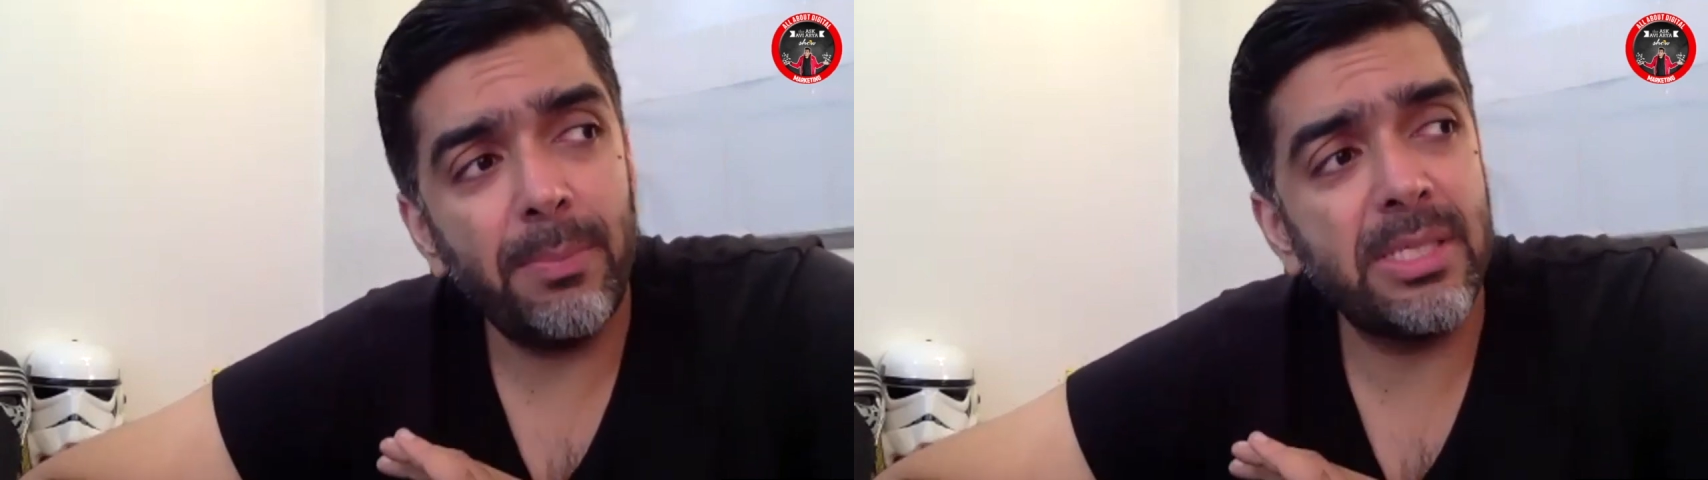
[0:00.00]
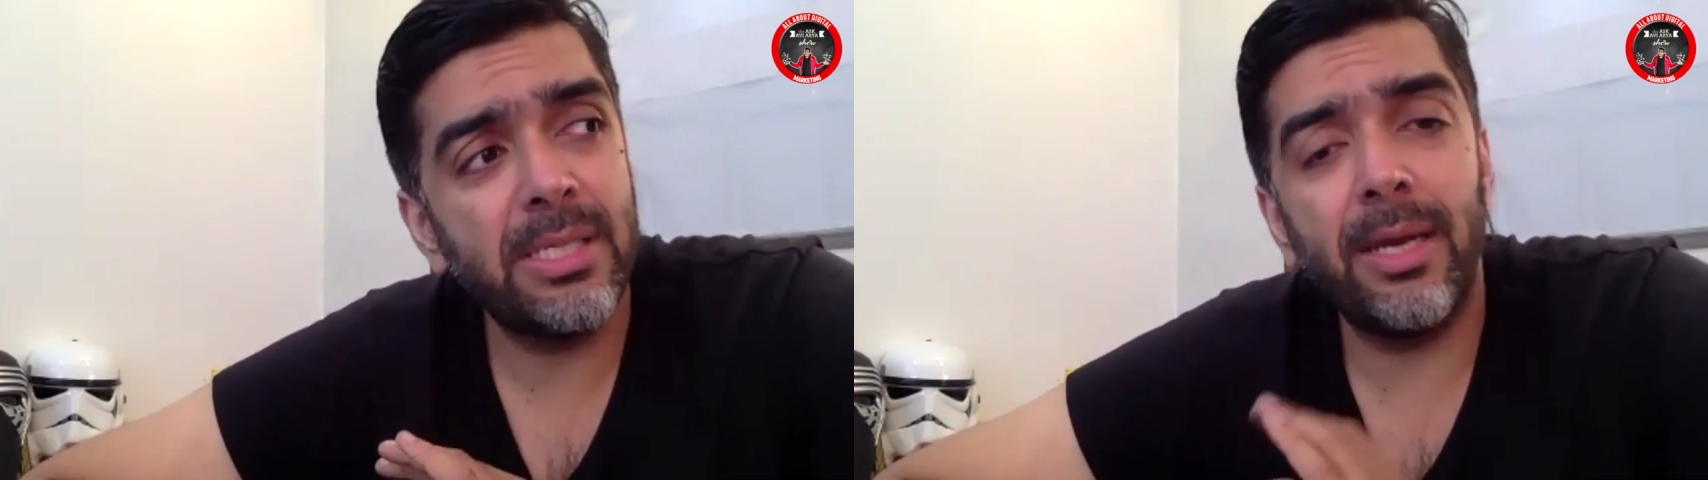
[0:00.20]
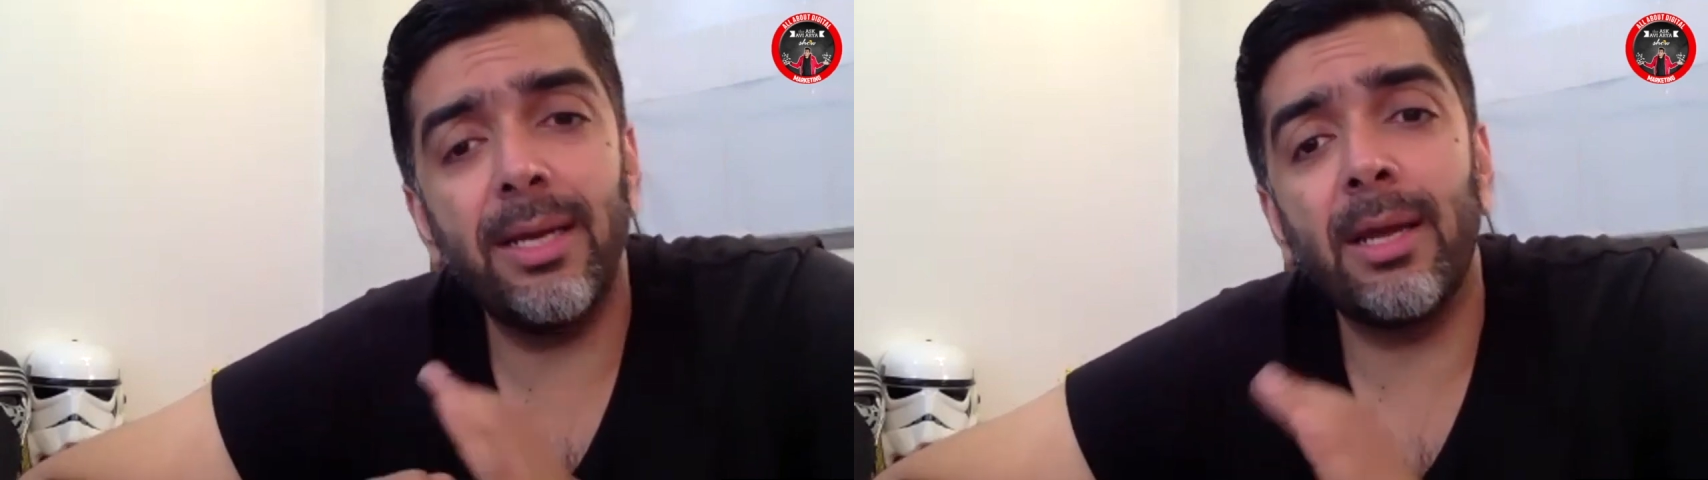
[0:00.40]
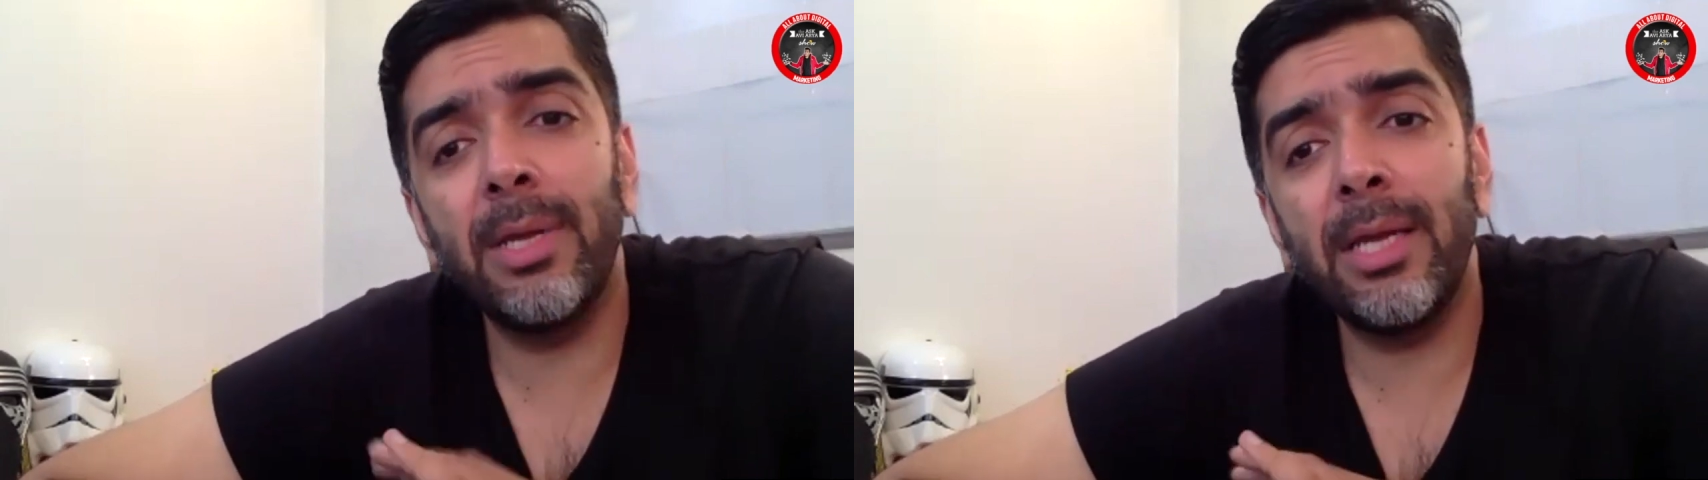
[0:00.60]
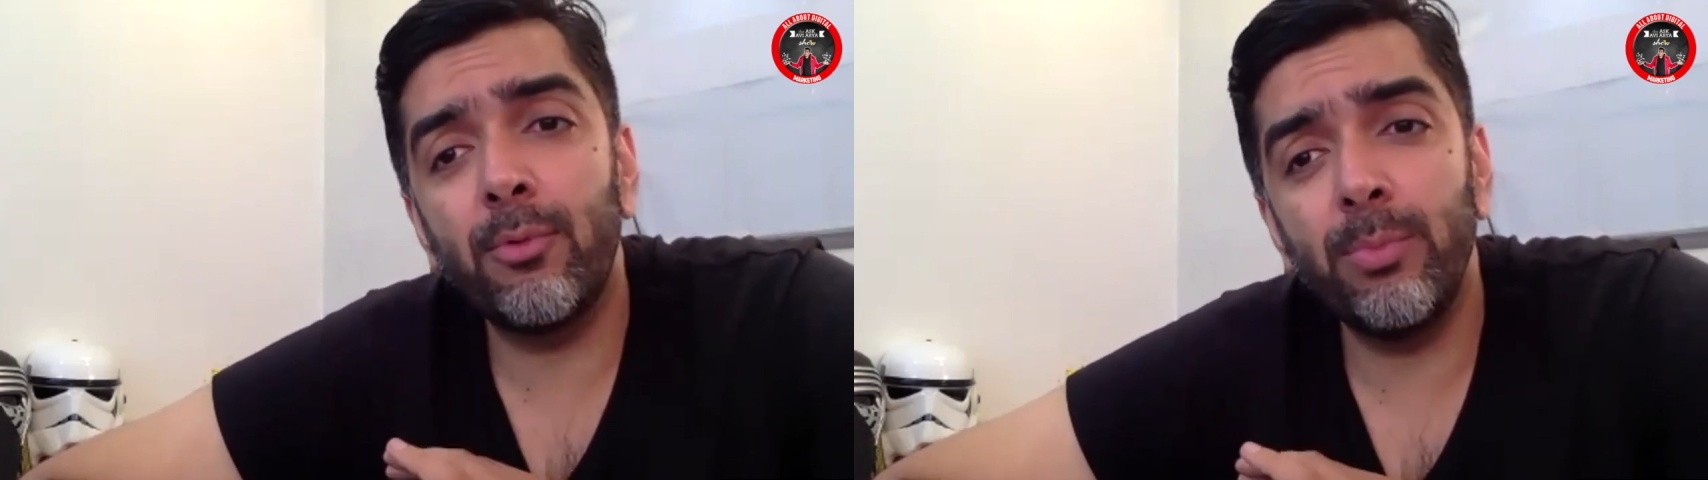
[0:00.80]
people started
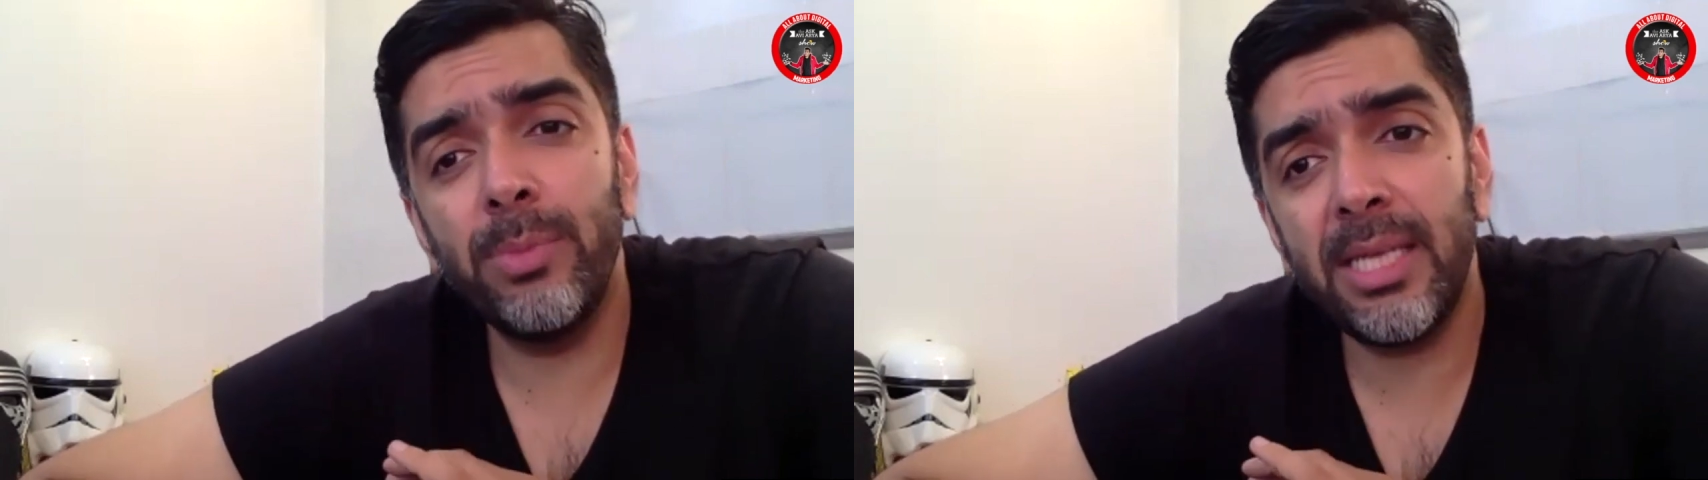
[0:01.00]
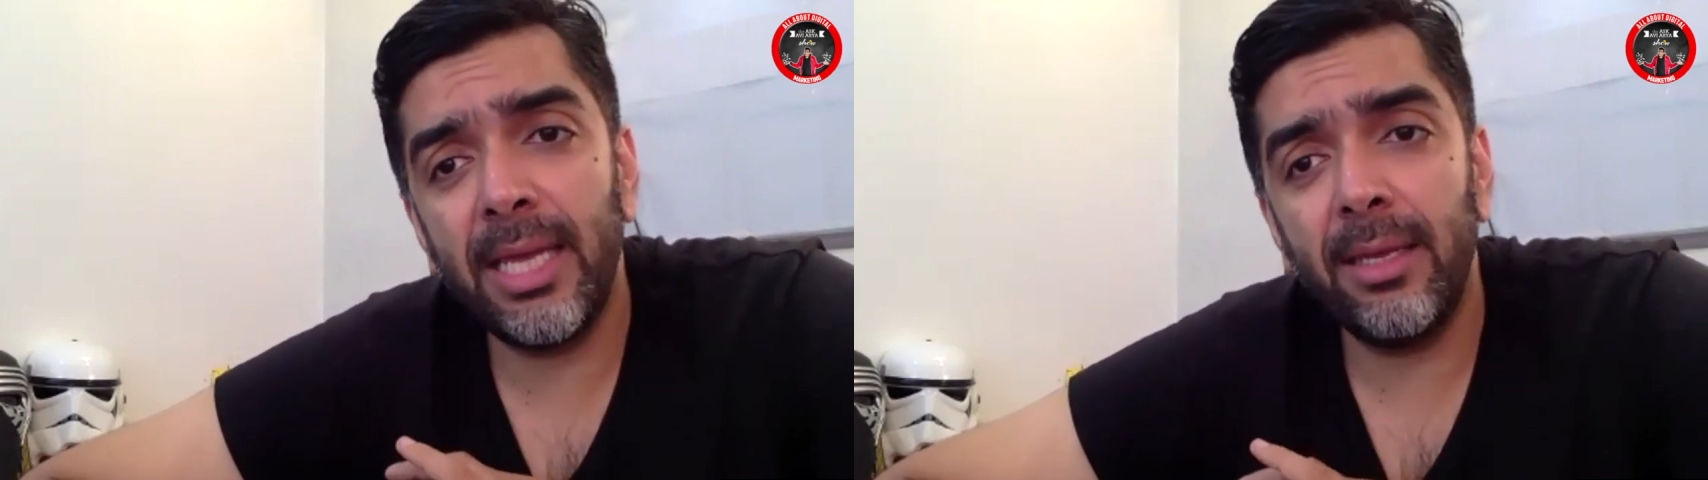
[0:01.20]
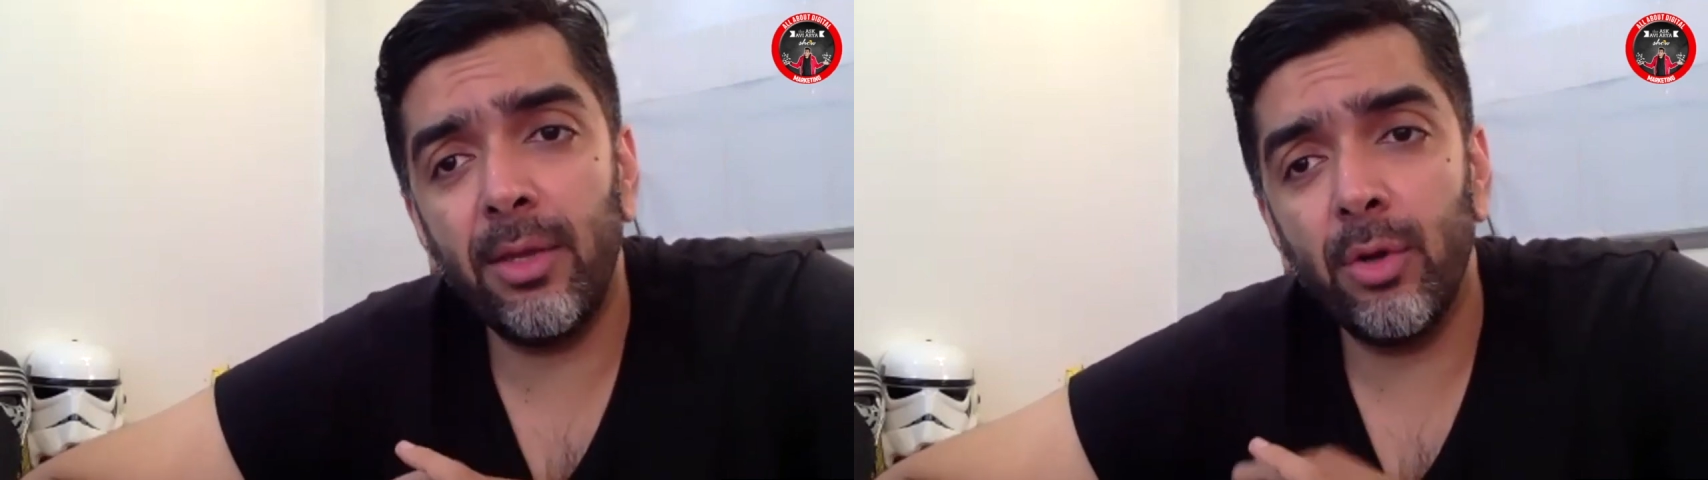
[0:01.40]
coming up to me saying,